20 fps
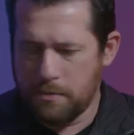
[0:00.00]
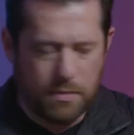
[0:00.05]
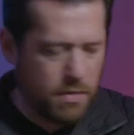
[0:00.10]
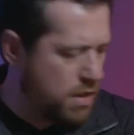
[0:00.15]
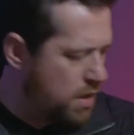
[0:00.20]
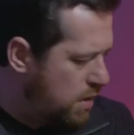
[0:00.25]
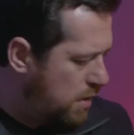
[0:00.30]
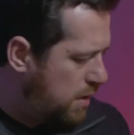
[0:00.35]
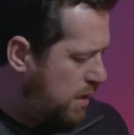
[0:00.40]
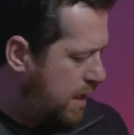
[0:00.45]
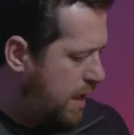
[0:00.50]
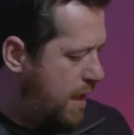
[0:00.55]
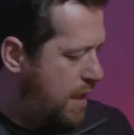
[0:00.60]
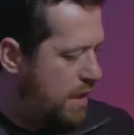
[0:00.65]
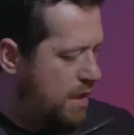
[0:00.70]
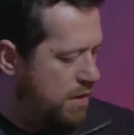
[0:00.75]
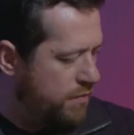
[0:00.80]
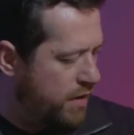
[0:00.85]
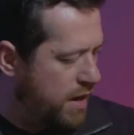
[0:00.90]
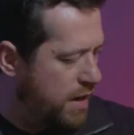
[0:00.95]
Oh,
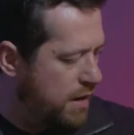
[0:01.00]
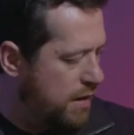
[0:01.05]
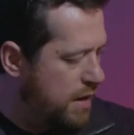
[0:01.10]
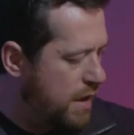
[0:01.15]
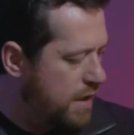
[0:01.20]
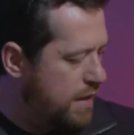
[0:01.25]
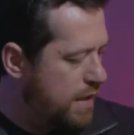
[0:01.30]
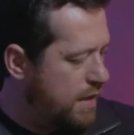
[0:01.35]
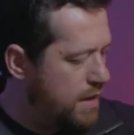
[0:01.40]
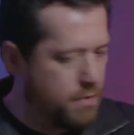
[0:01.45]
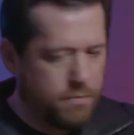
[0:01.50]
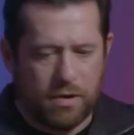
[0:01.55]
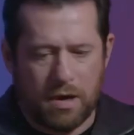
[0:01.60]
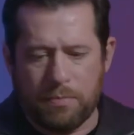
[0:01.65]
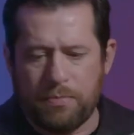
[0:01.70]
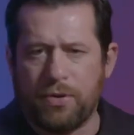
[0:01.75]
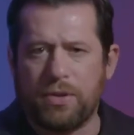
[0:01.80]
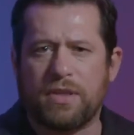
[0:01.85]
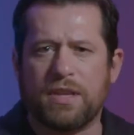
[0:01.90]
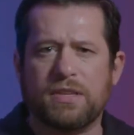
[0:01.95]
okay, over here. I didn't
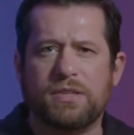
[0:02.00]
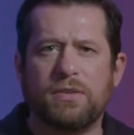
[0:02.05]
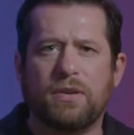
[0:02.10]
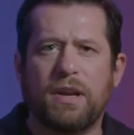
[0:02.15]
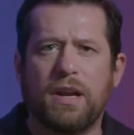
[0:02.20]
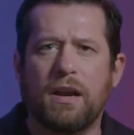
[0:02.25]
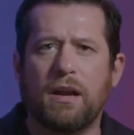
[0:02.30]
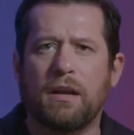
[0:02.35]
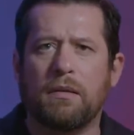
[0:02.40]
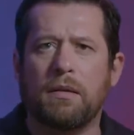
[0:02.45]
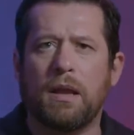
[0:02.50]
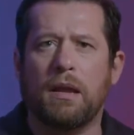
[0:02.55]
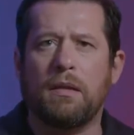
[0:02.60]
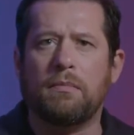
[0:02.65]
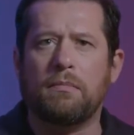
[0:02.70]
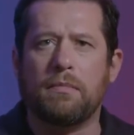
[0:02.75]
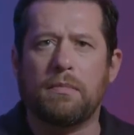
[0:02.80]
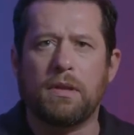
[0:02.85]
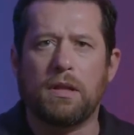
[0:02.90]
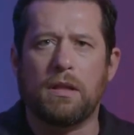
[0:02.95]
want to put this on here and
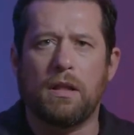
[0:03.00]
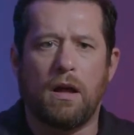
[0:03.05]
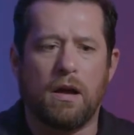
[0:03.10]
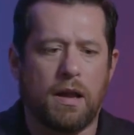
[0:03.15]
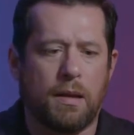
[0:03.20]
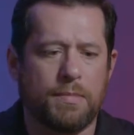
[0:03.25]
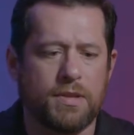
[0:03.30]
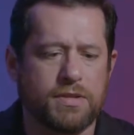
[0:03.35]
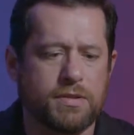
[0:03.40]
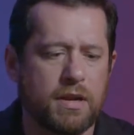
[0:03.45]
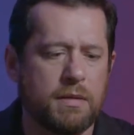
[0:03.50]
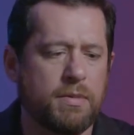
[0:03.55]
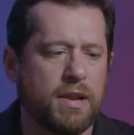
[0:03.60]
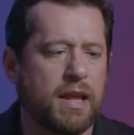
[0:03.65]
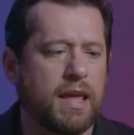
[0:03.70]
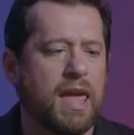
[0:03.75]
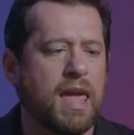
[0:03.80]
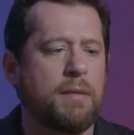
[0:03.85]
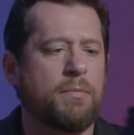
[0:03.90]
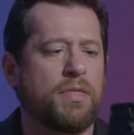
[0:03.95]
clog up the screen, but
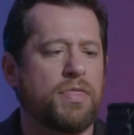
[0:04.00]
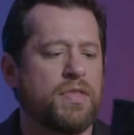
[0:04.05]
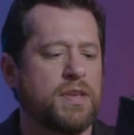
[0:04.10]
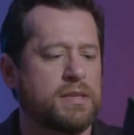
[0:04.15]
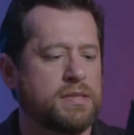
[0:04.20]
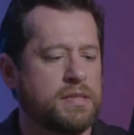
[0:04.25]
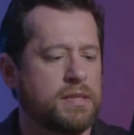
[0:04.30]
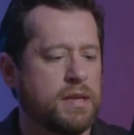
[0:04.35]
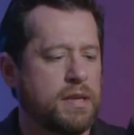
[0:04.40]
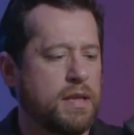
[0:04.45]
it came with this